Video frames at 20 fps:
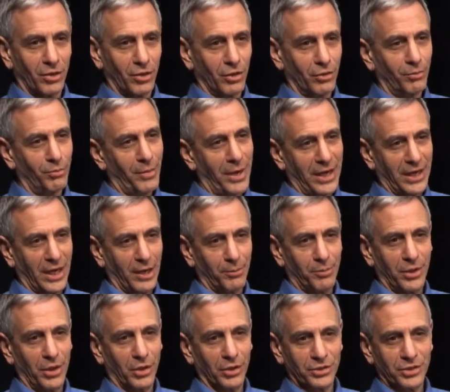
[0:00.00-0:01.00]
or who may
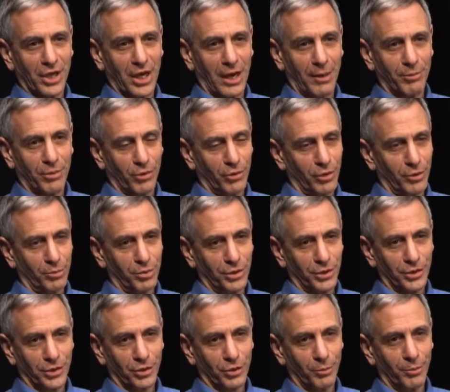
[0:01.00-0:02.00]
not be on top or in
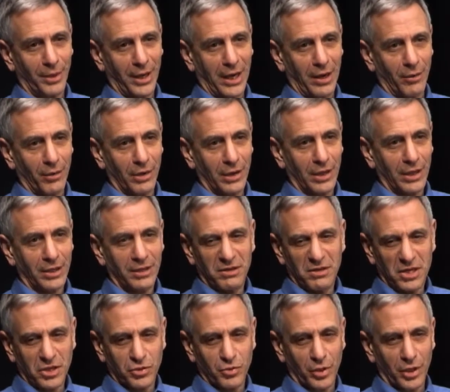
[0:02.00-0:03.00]
political power. Mm
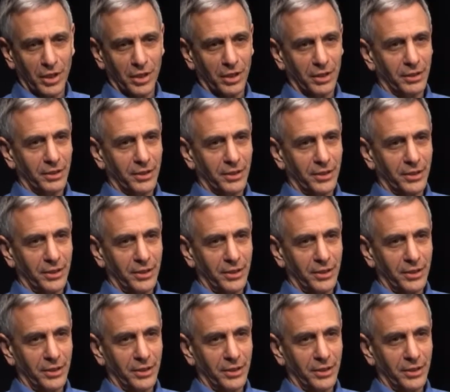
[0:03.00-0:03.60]
-hmm. Israel